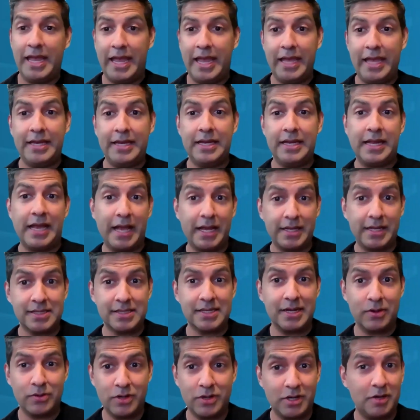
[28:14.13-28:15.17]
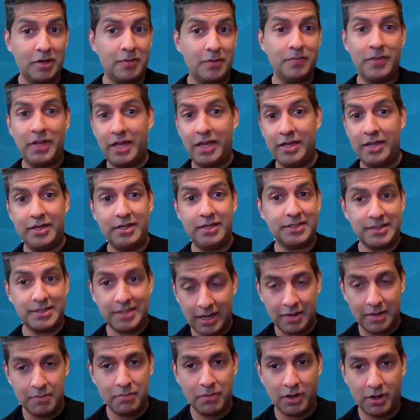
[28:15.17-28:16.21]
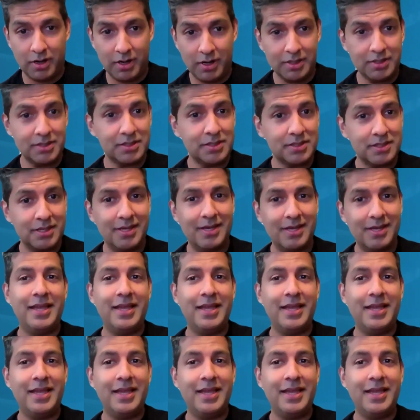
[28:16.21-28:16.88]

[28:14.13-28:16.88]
and it has an outcome and it's time boxed.